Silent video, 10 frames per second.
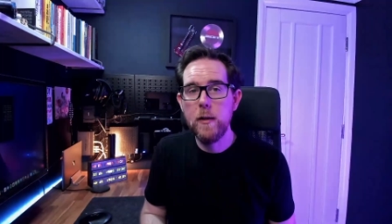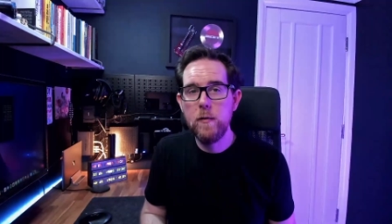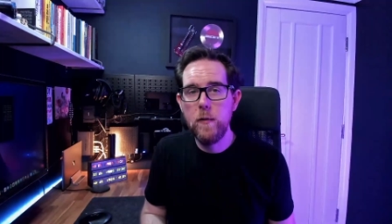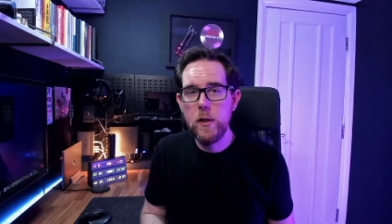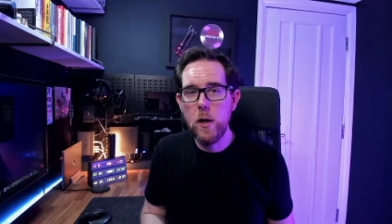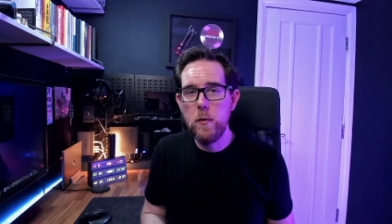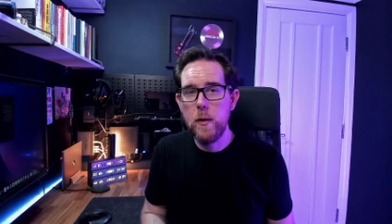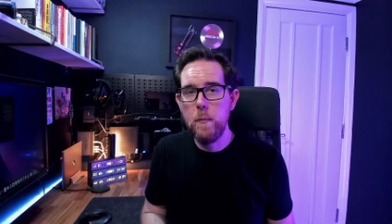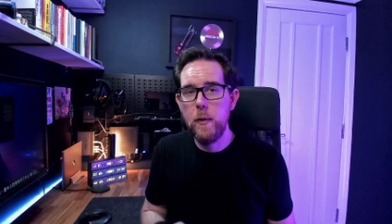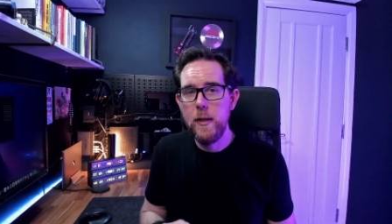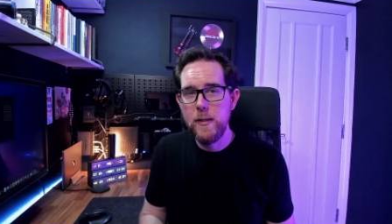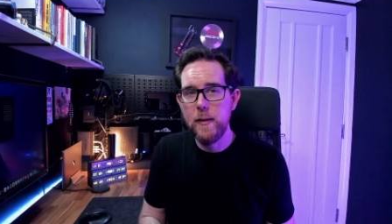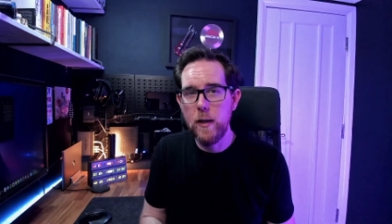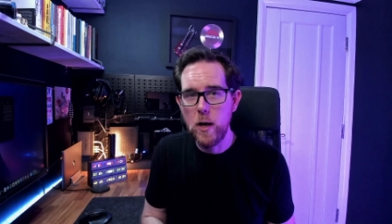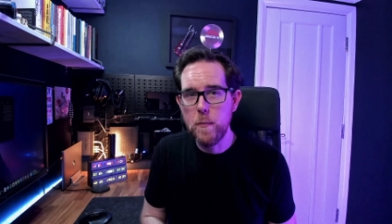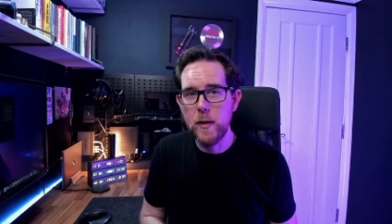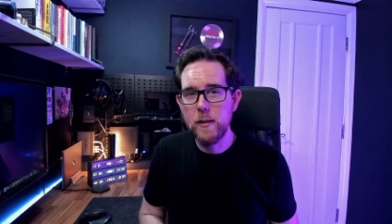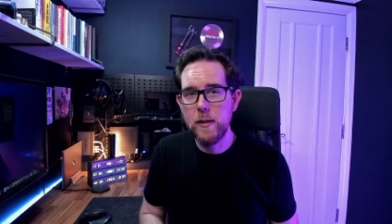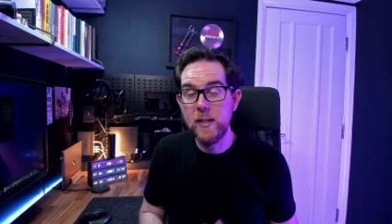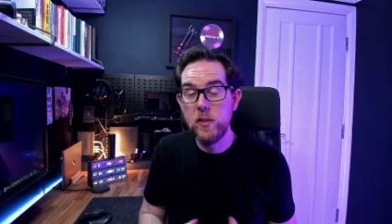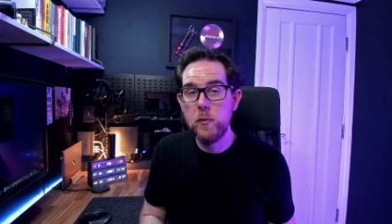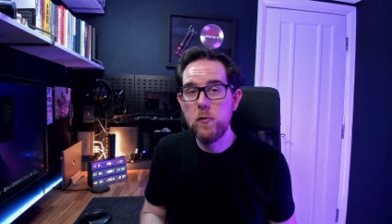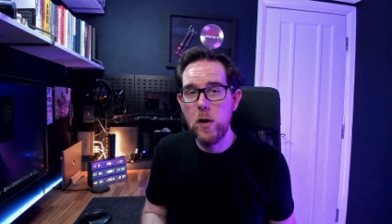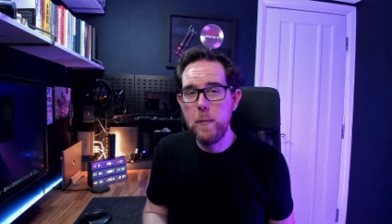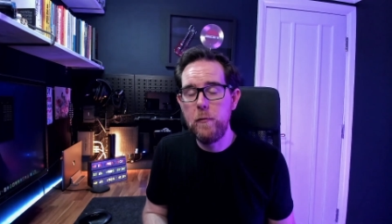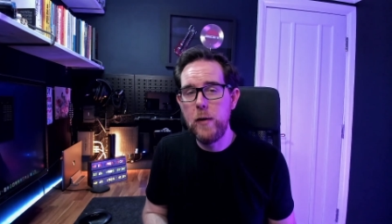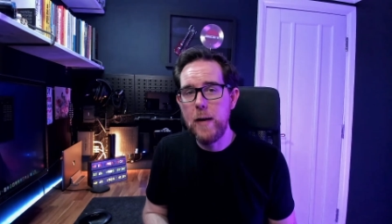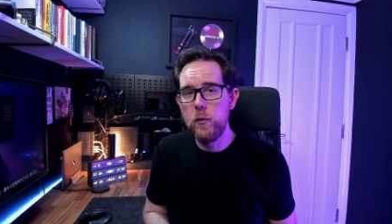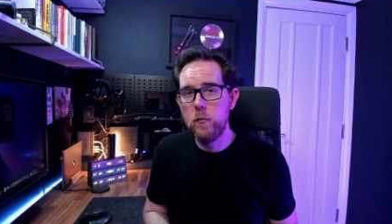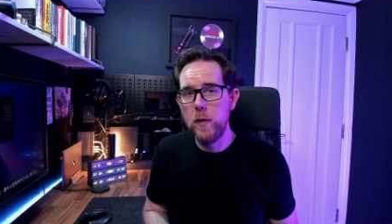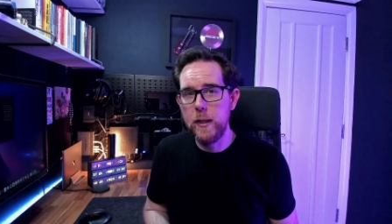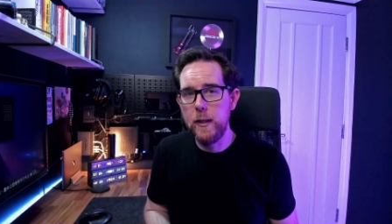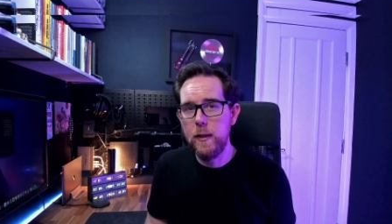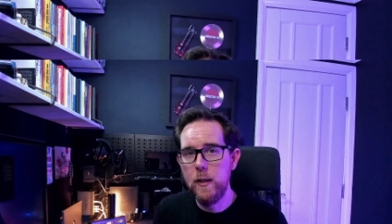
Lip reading: this video, then please hit the like button and subscribe if you haven't already.